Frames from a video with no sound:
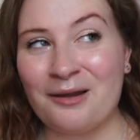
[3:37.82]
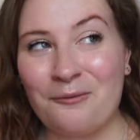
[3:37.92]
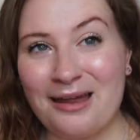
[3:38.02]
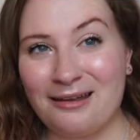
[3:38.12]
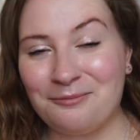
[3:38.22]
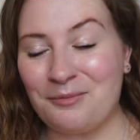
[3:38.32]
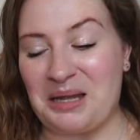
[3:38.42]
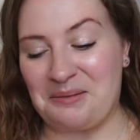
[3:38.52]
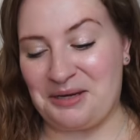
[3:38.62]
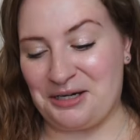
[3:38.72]
well,
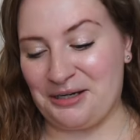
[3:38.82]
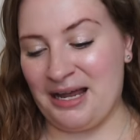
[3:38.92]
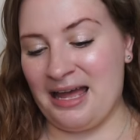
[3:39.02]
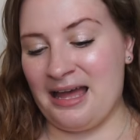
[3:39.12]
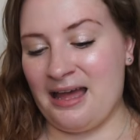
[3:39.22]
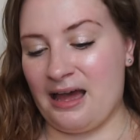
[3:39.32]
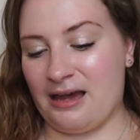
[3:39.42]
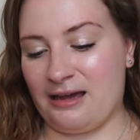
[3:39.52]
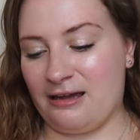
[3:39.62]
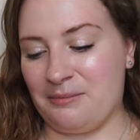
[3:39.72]
while I'm here.
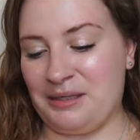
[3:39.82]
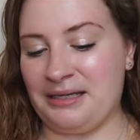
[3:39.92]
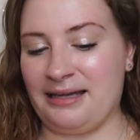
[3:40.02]
Um,